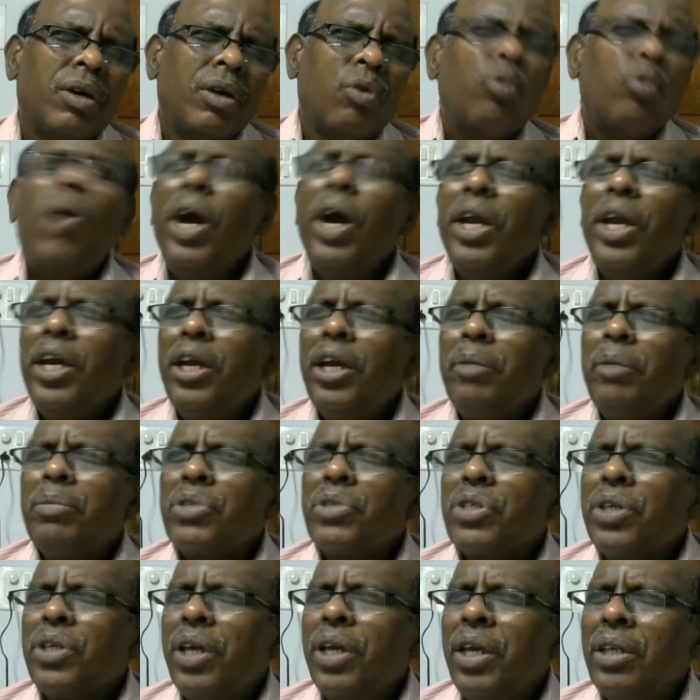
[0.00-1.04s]
Why I am
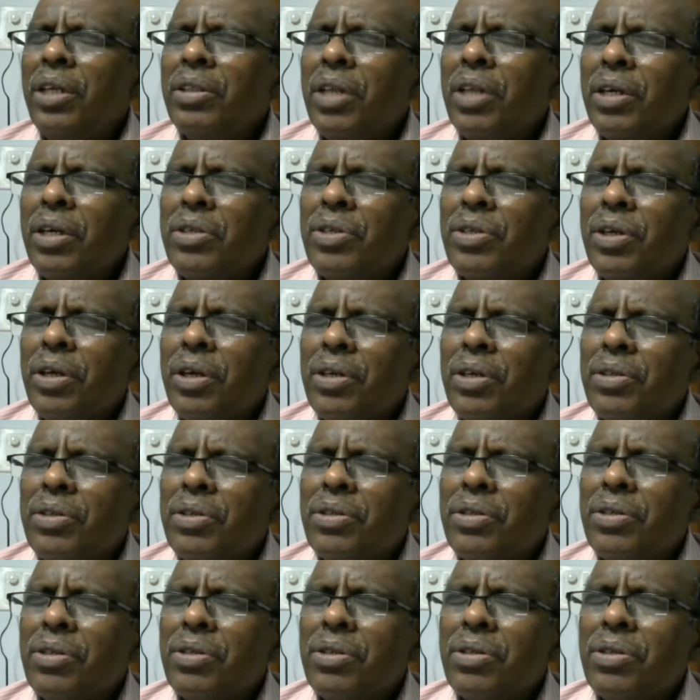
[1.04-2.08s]
saying this
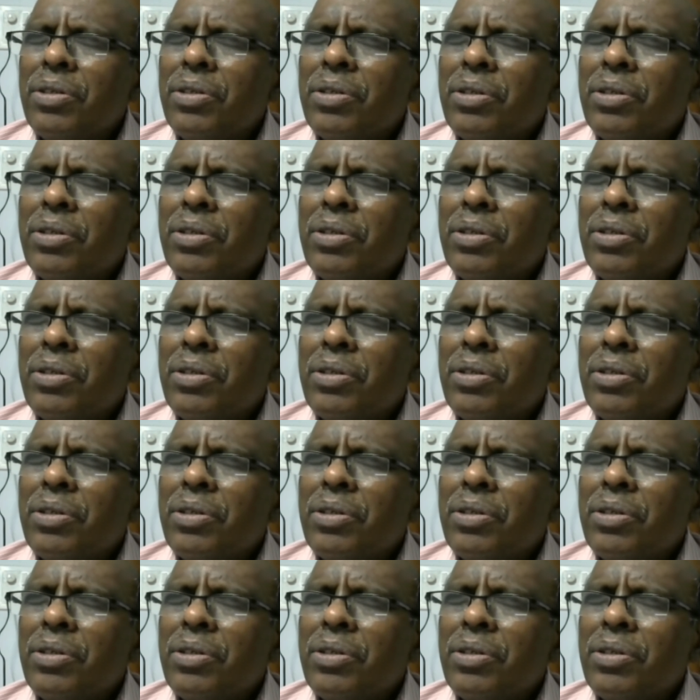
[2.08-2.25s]
is